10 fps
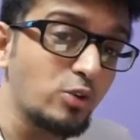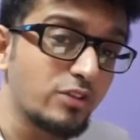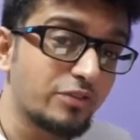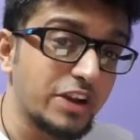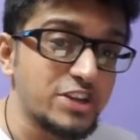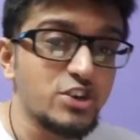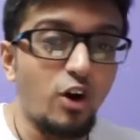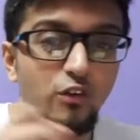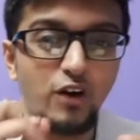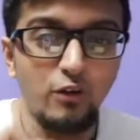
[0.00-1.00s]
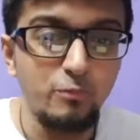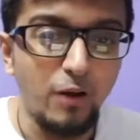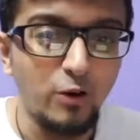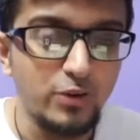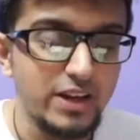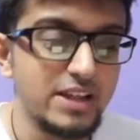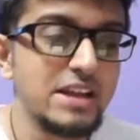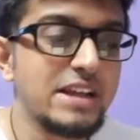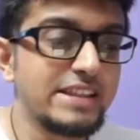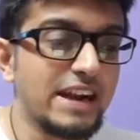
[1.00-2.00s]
out of range of our boundary.